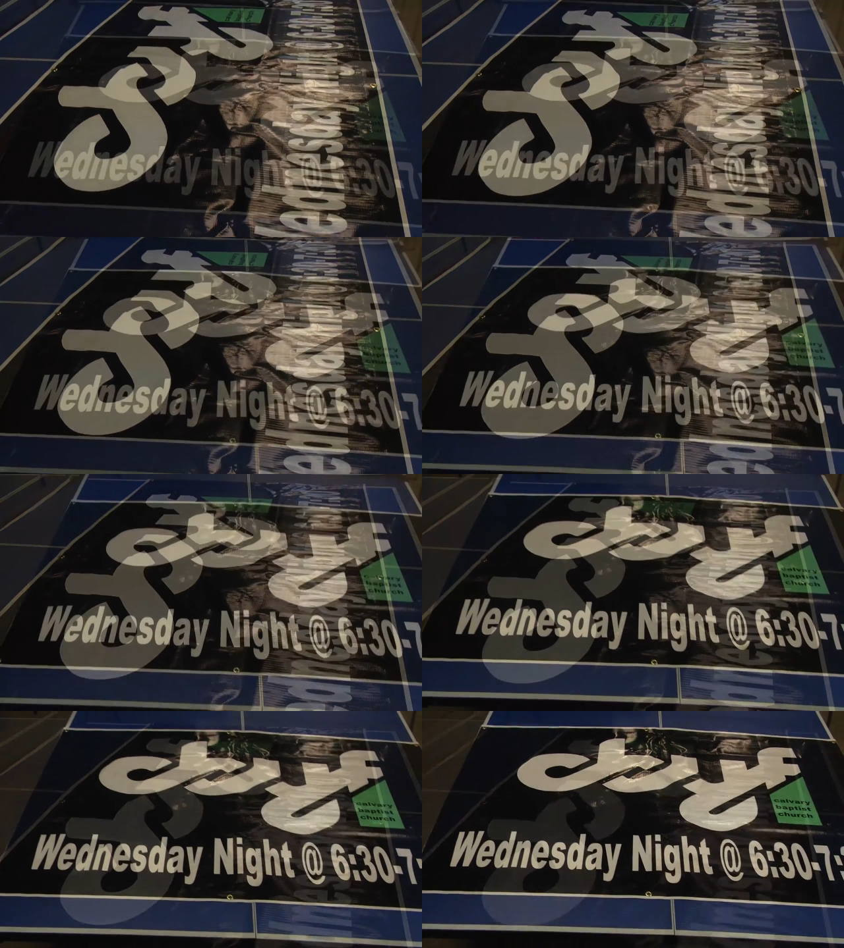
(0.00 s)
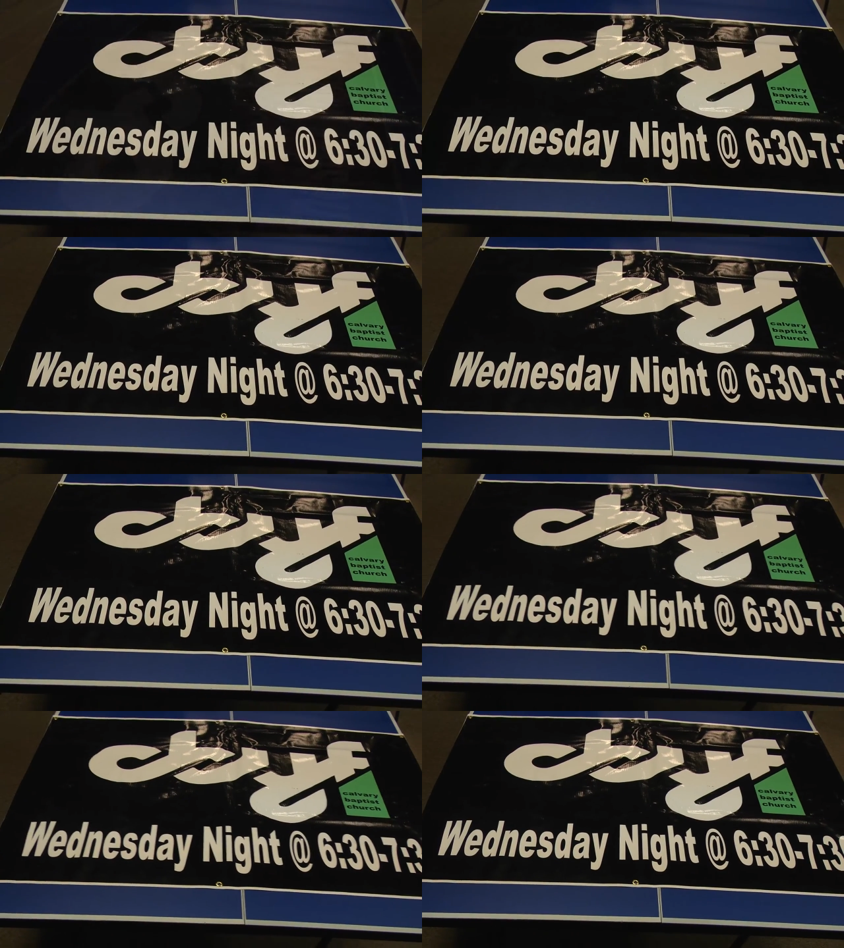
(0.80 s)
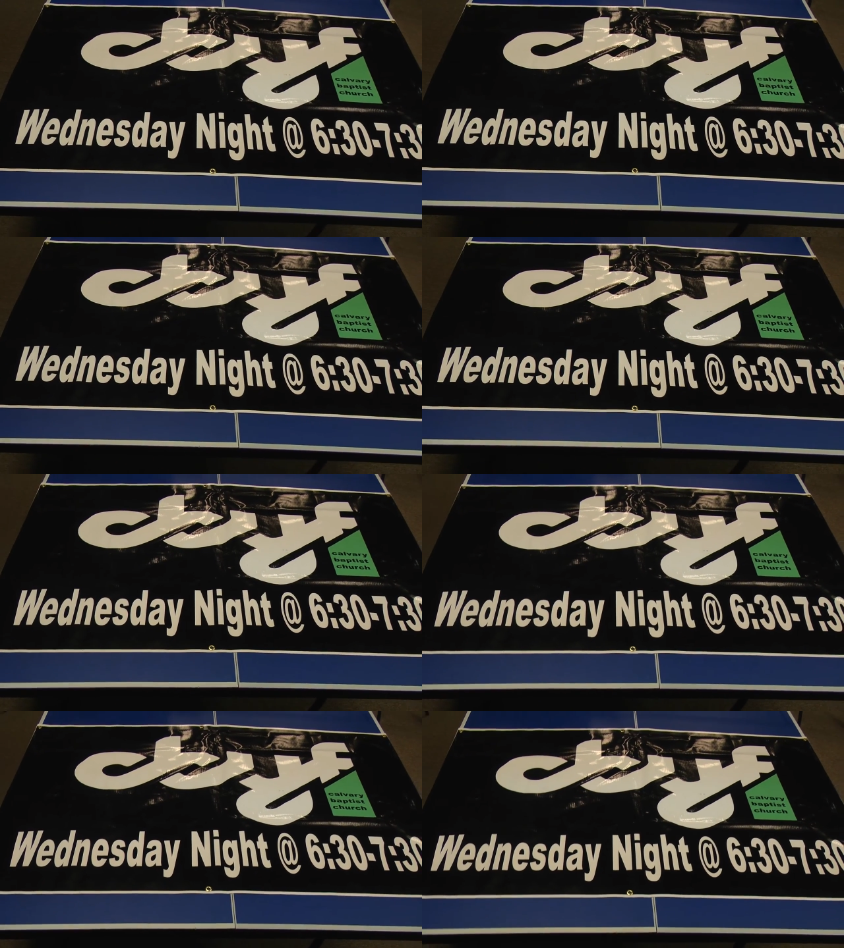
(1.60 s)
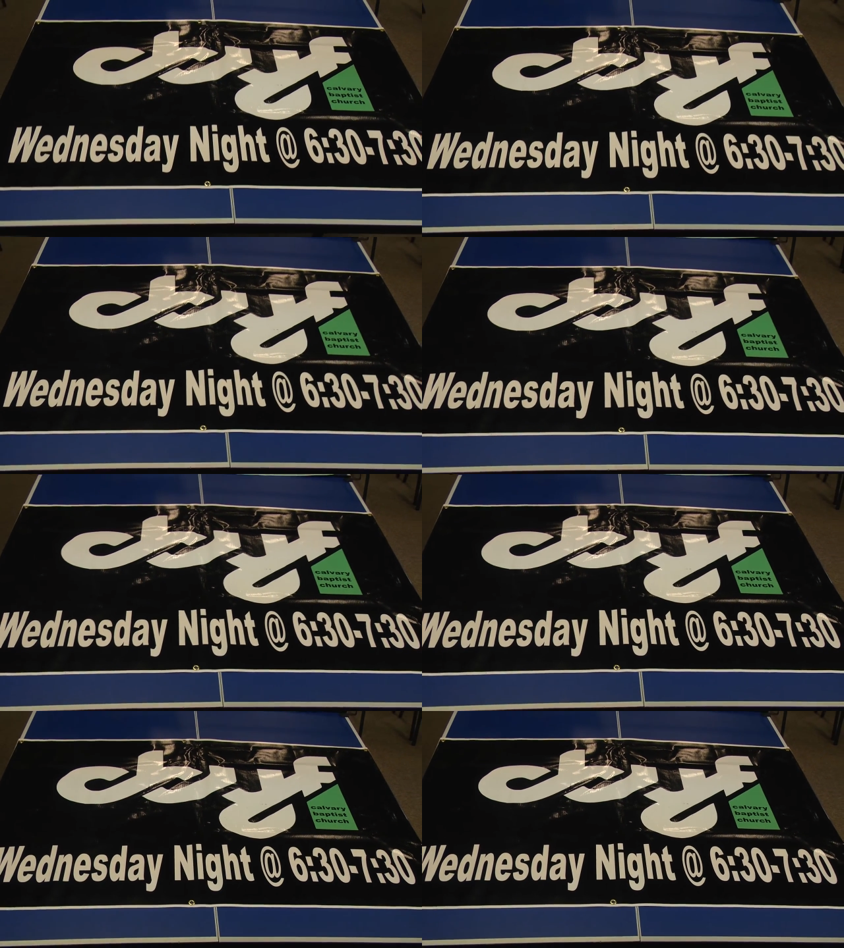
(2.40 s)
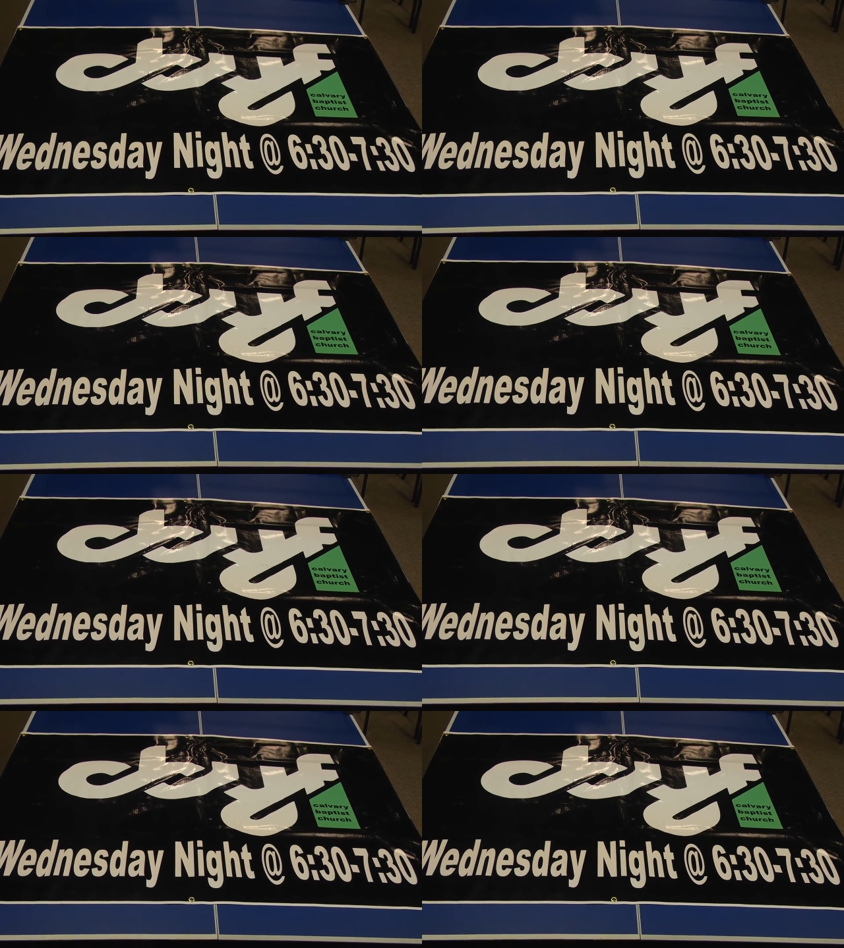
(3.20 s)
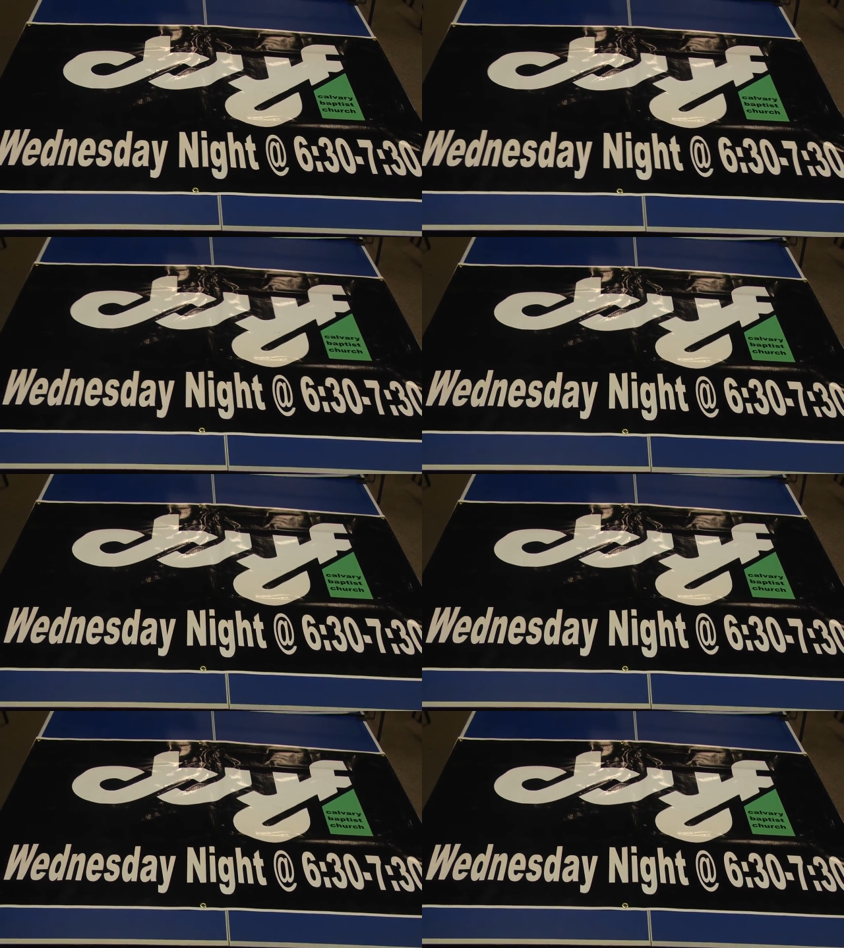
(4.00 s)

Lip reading: No face is visible, so there are no lips to read.